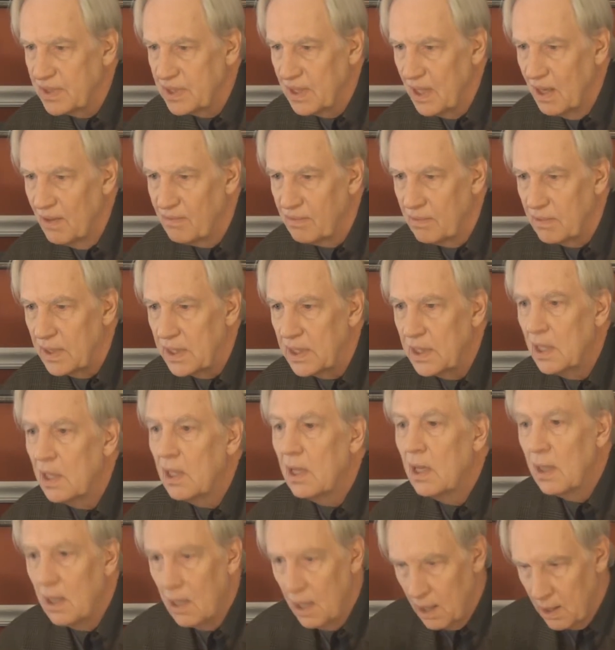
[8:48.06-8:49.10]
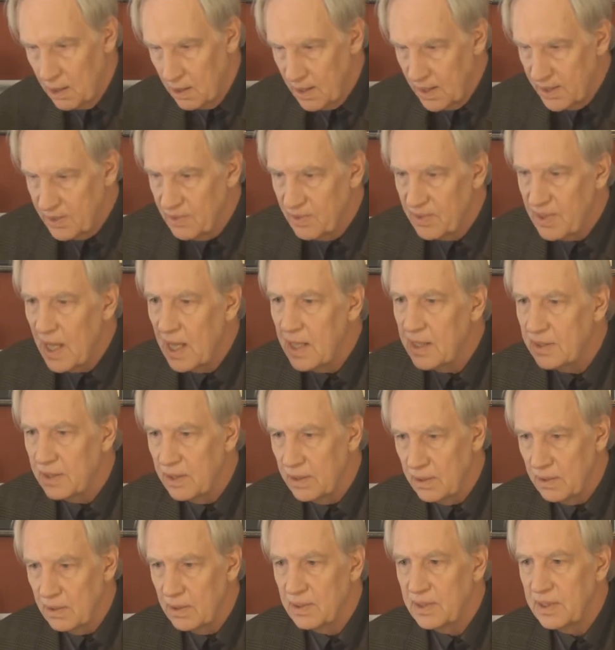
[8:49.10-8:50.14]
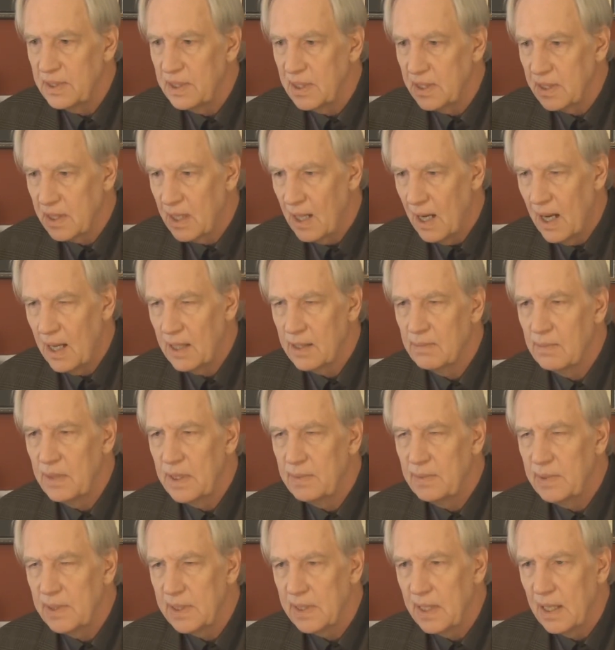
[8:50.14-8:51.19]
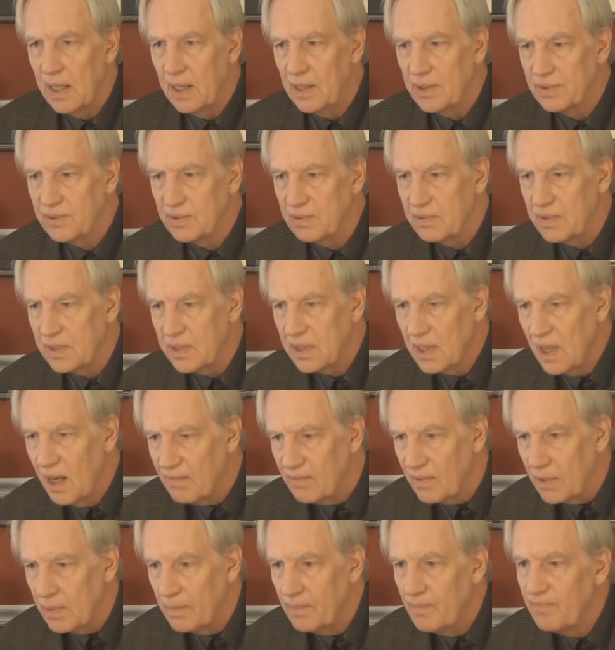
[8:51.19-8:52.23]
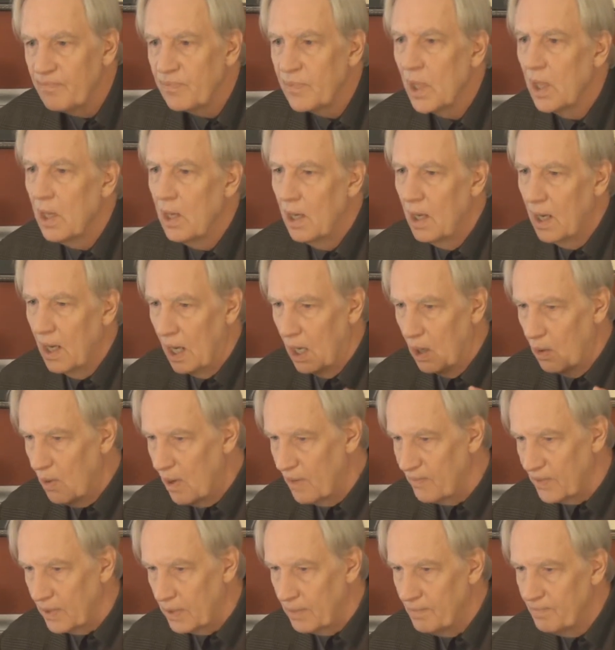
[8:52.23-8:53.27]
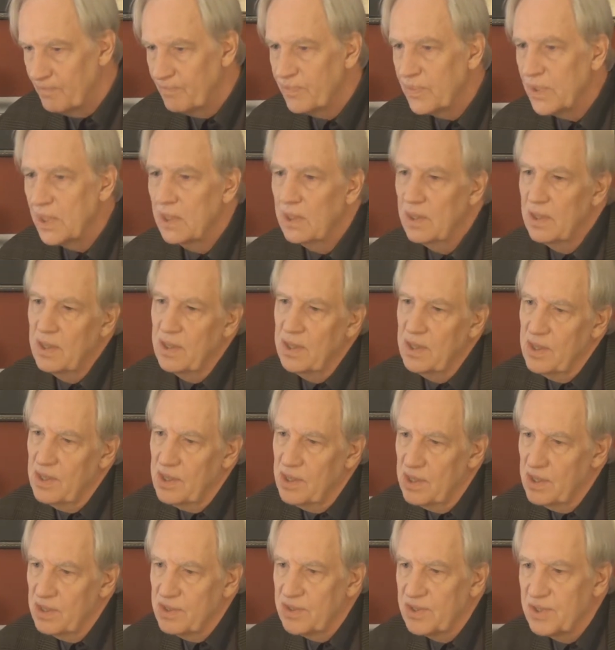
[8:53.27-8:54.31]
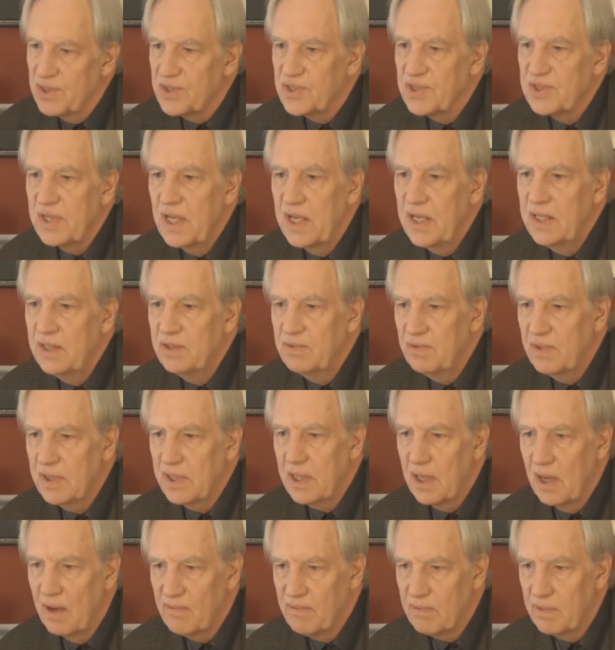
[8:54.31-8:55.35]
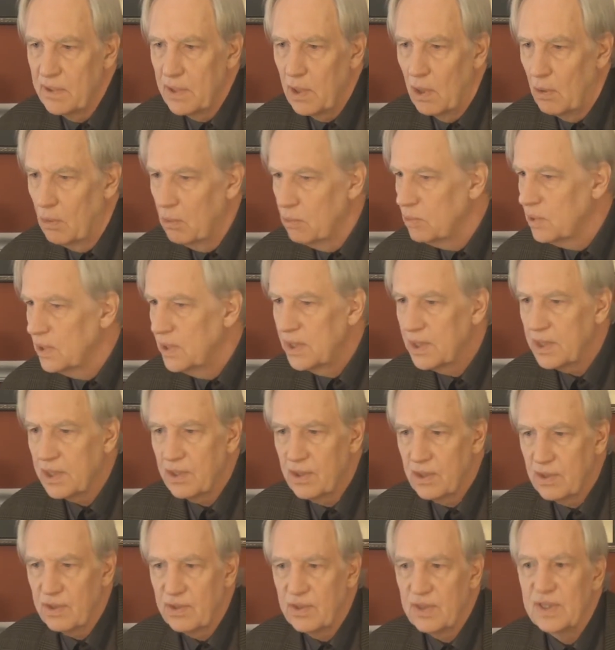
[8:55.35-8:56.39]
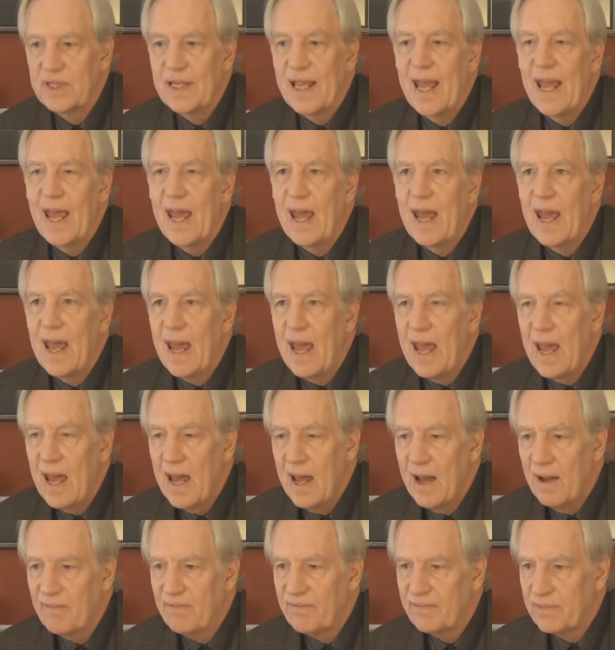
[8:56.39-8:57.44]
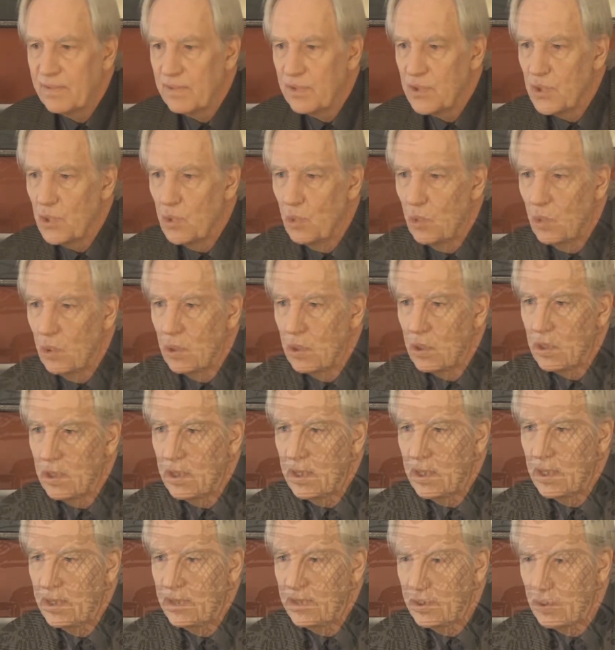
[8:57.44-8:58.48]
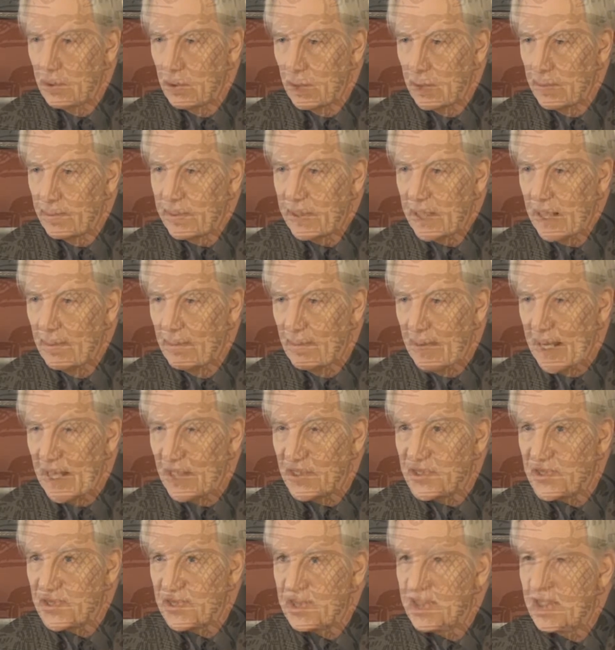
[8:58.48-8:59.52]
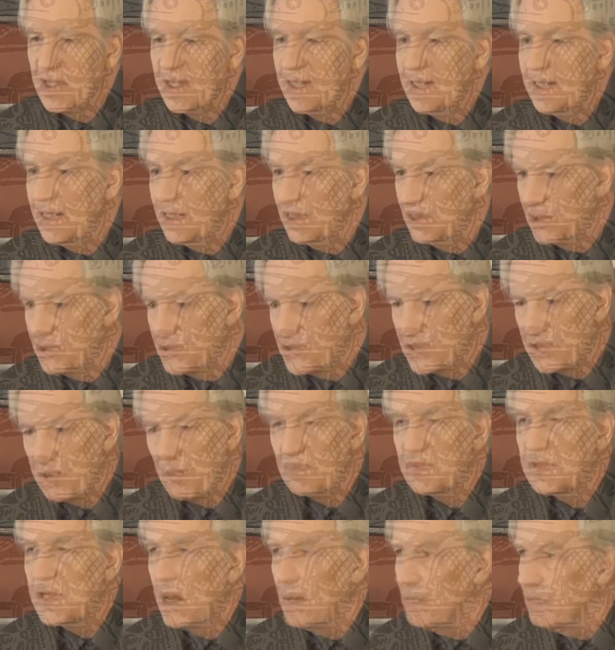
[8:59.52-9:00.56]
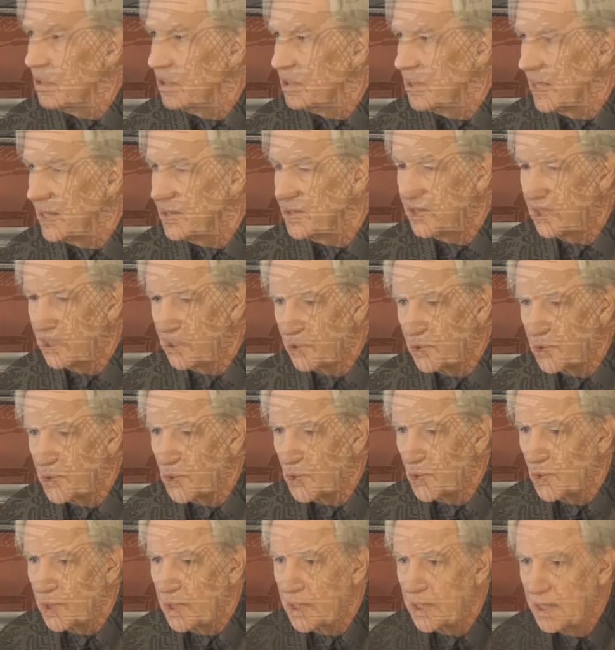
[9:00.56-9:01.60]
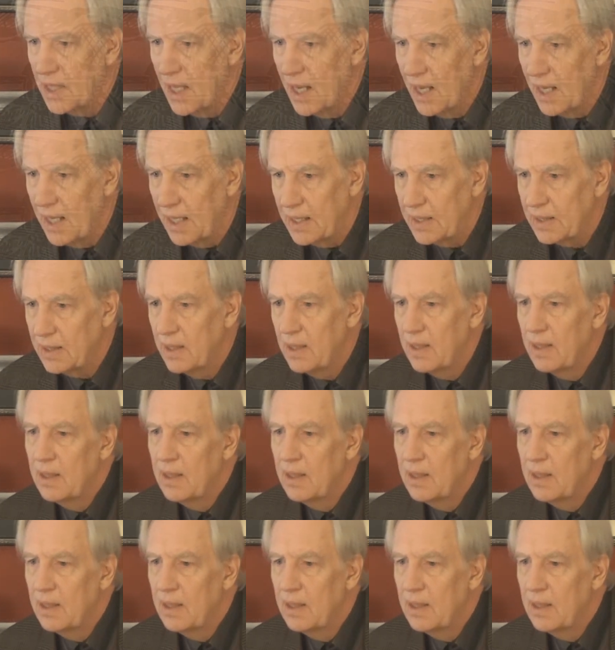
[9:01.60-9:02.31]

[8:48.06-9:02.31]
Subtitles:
recovery, and later that year the economy began to recover. However, sustained recovery only occurred after the war in Europe commenced in September 1939,